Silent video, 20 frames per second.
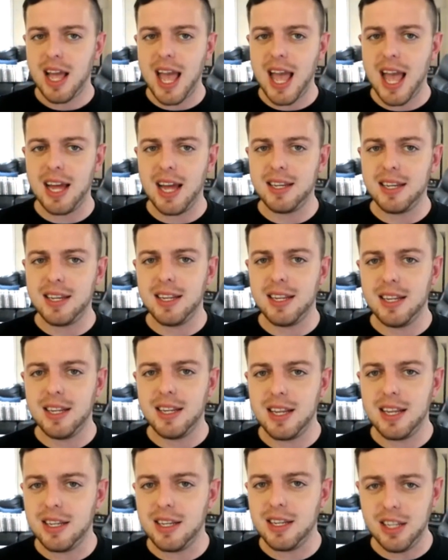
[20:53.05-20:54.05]
And
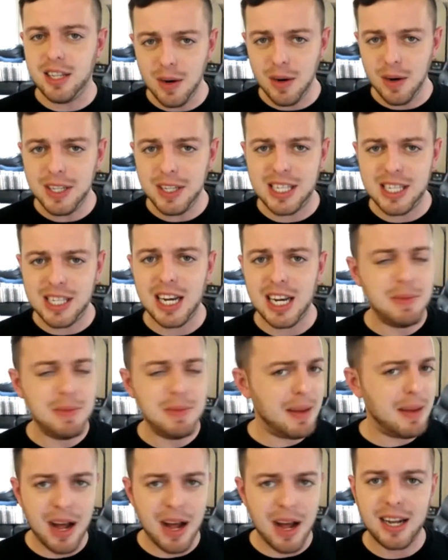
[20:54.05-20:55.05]
do you know what he said to
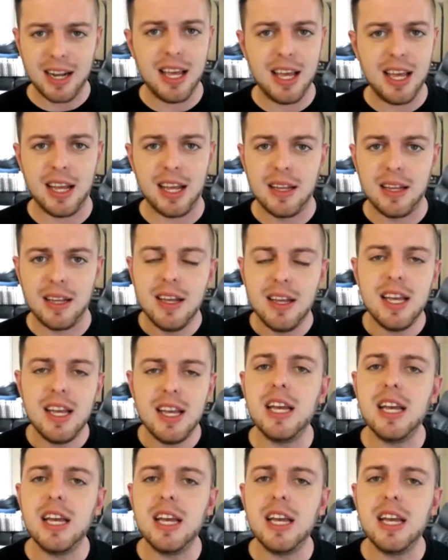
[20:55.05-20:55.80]
me? I'm not kidding.